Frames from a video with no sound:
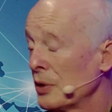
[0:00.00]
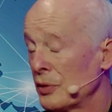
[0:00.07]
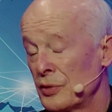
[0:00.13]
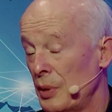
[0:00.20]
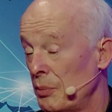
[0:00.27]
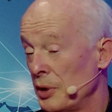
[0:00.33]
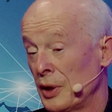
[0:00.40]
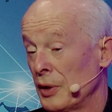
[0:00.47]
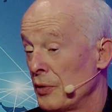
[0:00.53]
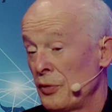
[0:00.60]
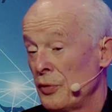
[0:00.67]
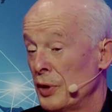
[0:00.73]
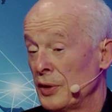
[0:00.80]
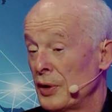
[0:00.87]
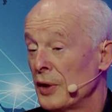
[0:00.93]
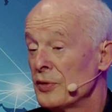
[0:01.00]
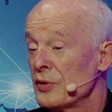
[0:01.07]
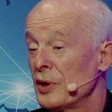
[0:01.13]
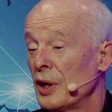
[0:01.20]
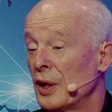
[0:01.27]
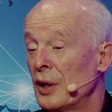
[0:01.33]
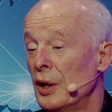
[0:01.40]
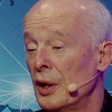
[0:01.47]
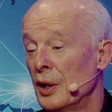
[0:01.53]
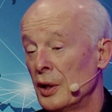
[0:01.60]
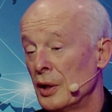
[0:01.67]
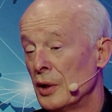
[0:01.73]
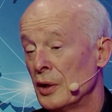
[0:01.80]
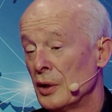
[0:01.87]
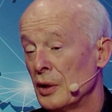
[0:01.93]
for example. It's fantastic.
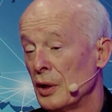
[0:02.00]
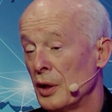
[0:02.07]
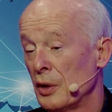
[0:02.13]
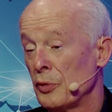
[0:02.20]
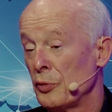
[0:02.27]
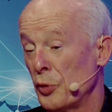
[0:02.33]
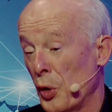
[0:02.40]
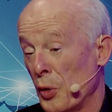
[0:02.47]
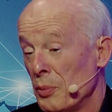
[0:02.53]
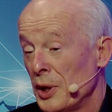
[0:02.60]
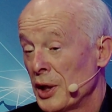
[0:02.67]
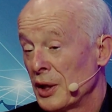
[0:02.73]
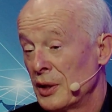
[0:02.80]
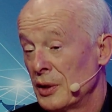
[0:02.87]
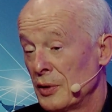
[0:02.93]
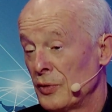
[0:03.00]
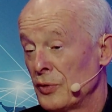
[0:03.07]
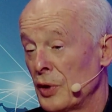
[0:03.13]
Thermic,